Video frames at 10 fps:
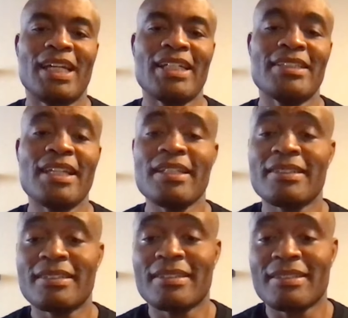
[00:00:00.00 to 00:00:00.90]
I think
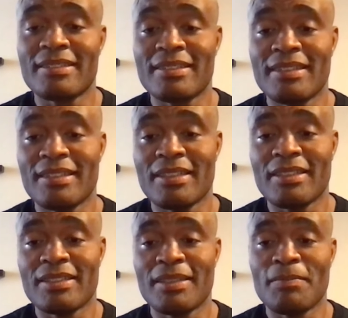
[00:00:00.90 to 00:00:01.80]

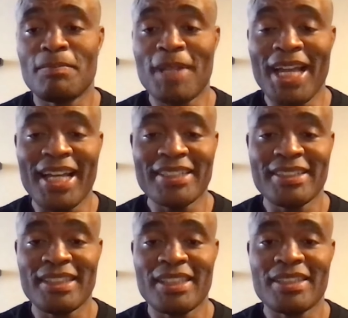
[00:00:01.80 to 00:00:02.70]
the
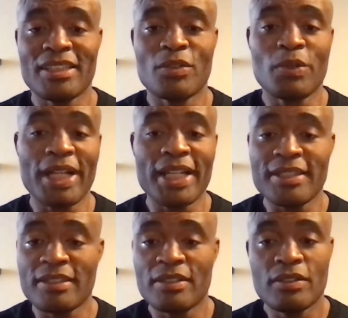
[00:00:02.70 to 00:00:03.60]
best and the
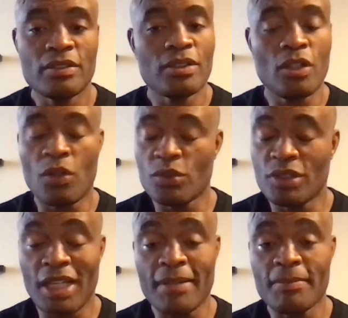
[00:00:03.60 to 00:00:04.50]
great the whole
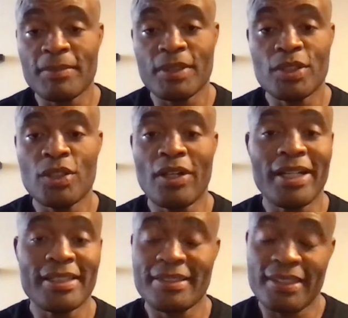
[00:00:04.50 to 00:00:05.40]
time not
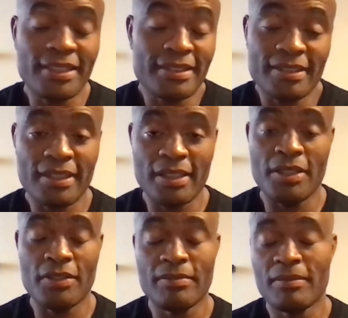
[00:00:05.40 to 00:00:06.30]
exist,
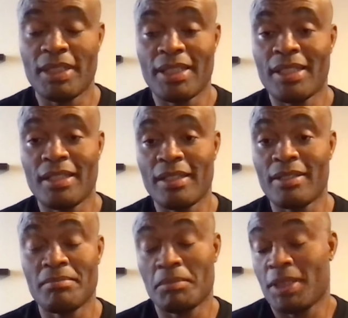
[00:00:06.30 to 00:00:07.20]
and
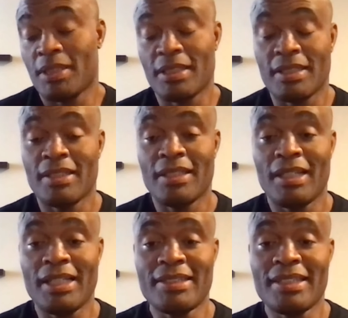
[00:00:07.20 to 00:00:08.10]

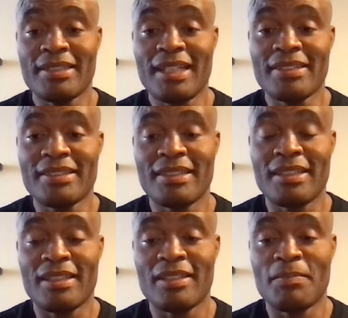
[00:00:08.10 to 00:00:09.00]
I think that's
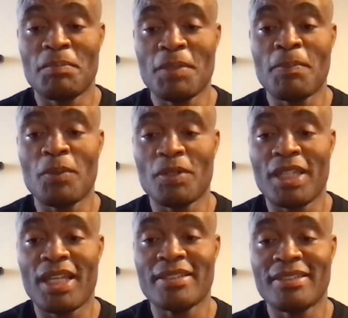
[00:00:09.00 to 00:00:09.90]
the people
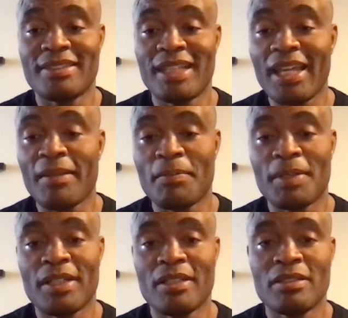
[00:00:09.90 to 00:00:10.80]
can say,
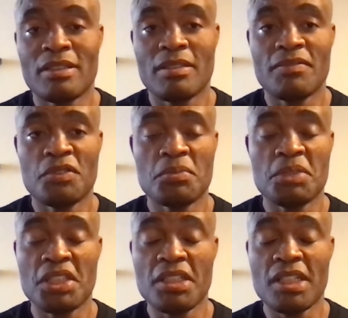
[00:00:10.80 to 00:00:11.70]
but for
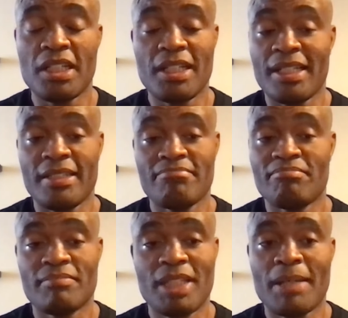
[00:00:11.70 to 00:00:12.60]
me,
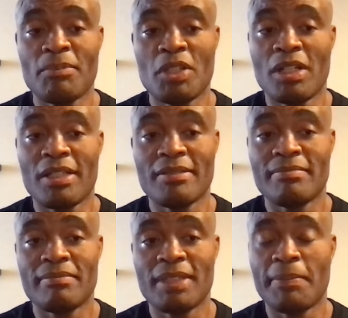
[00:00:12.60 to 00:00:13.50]
I'm not
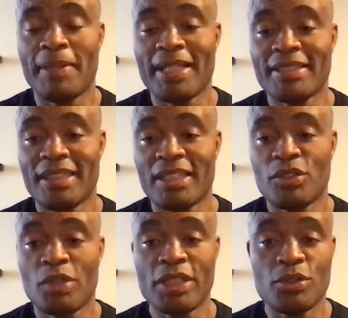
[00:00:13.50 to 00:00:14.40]
the best. I
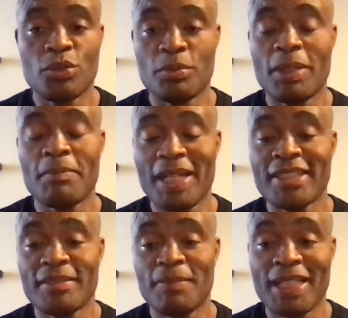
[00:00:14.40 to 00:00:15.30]
try to do my
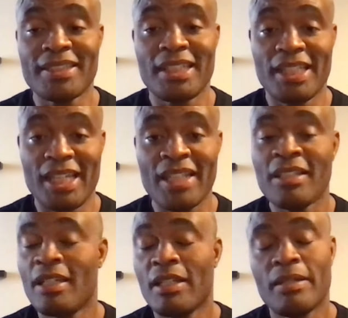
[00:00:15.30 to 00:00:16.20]
best I can,
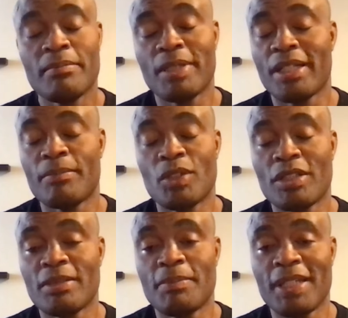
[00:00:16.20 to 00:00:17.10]
but I'm
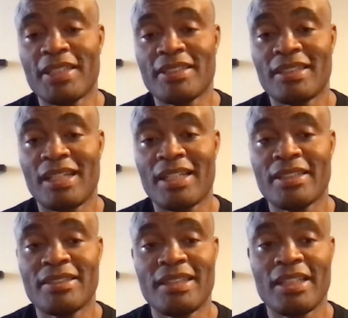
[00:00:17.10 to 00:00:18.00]
not the best. I
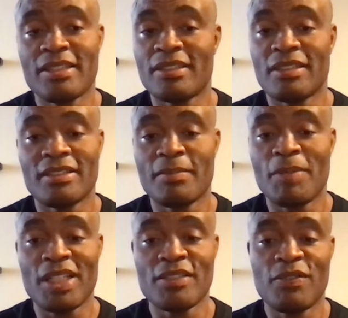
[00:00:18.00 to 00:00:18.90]
think the
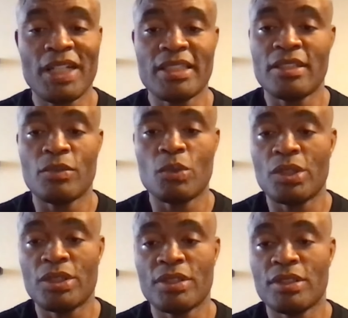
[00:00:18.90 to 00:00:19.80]
best fight in the
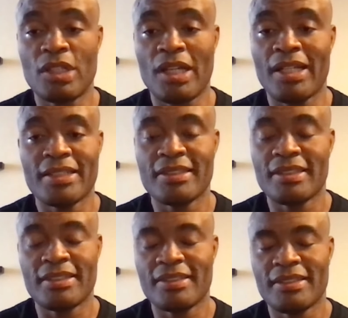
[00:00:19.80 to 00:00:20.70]
world not
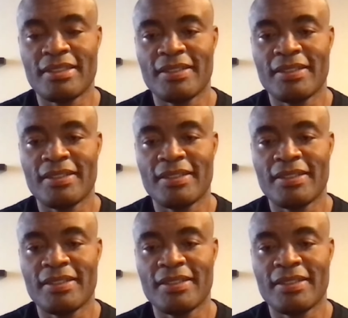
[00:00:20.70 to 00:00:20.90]
exist.